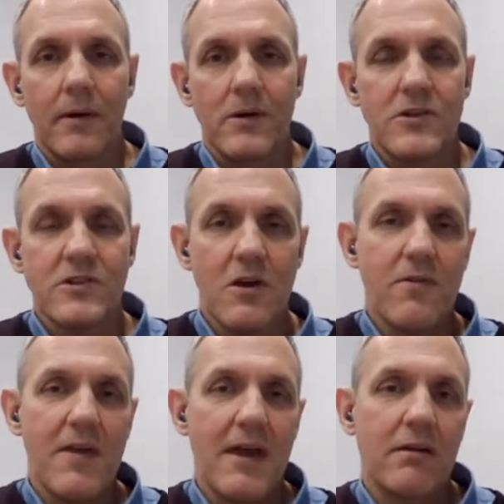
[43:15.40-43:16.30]
so
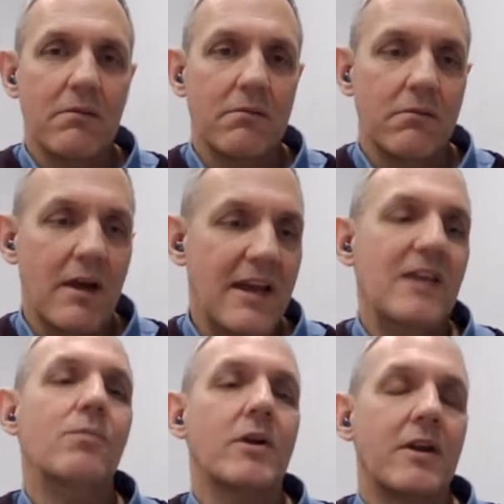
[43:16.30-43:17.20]
that
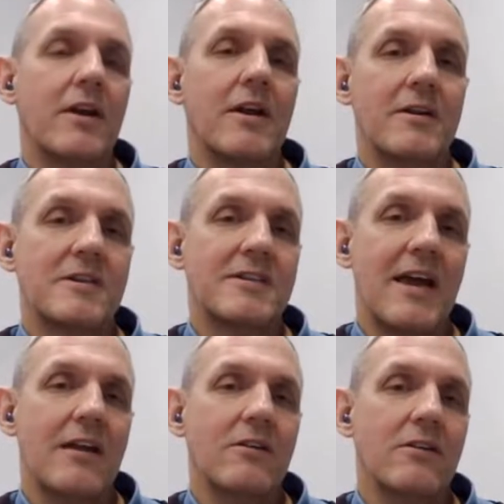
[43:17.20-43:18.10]
anyone can
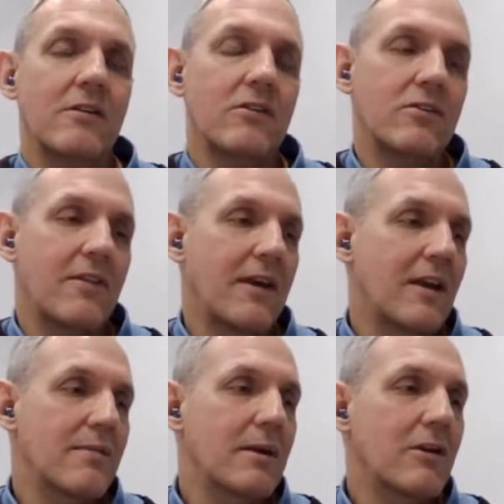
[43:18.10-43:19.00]
understand it. So they're going
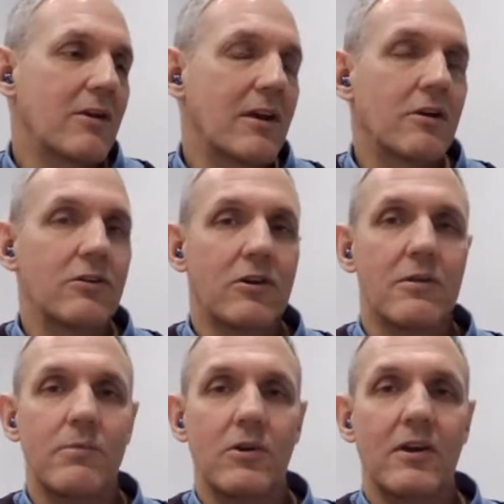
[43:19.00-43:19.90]
to be looking at your
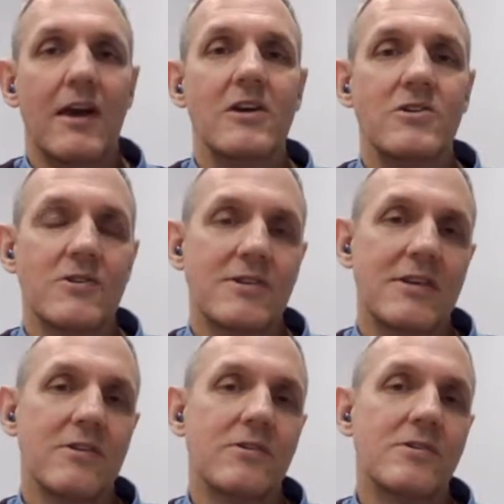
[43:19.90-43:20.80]
communication
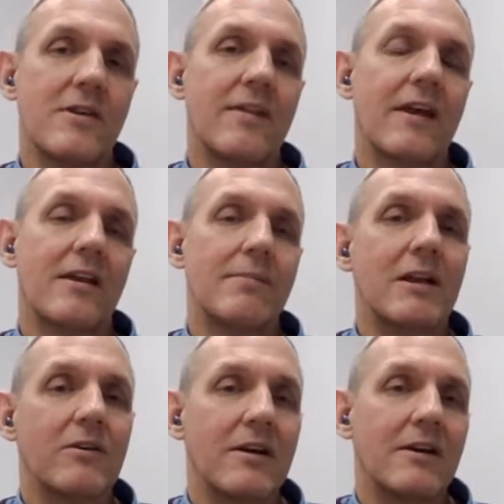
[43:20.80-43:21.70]
skills, and they're going to be
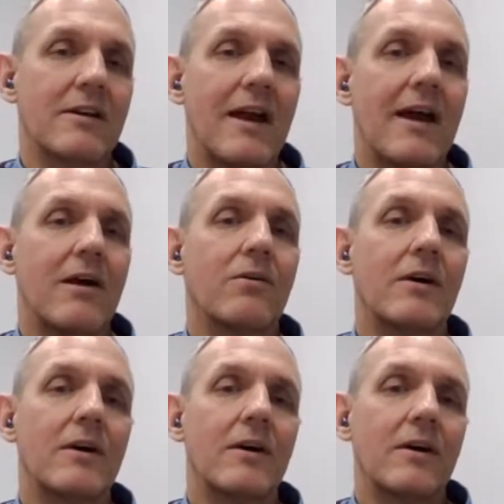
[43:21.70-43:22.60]
looking at how
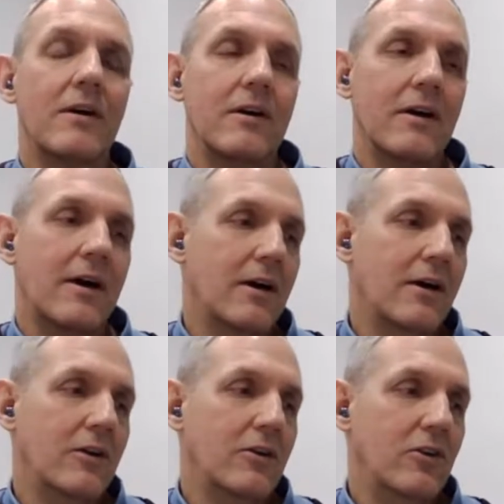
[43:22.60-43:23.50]

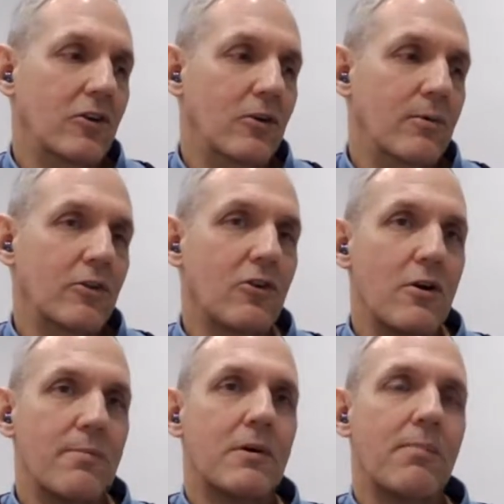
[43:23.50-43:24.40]
you
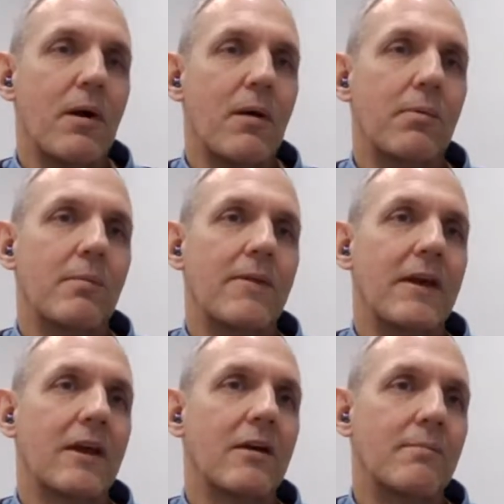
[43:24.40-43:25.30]
interpret a problem and then
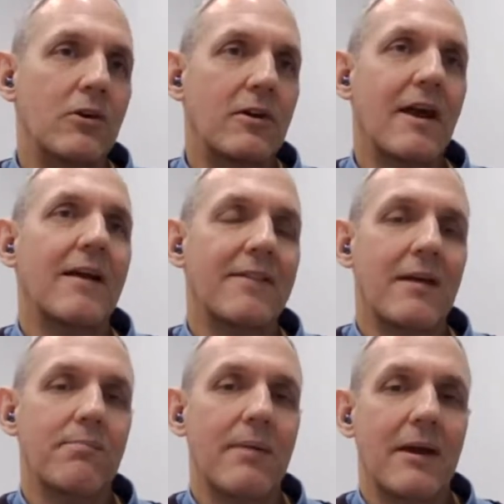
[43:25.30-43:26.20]
communicate that
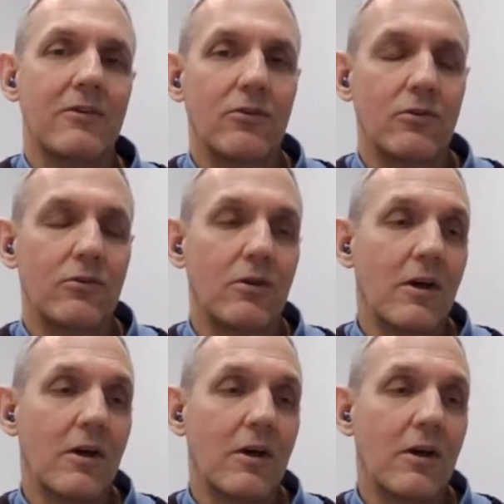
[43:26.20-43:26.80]
back to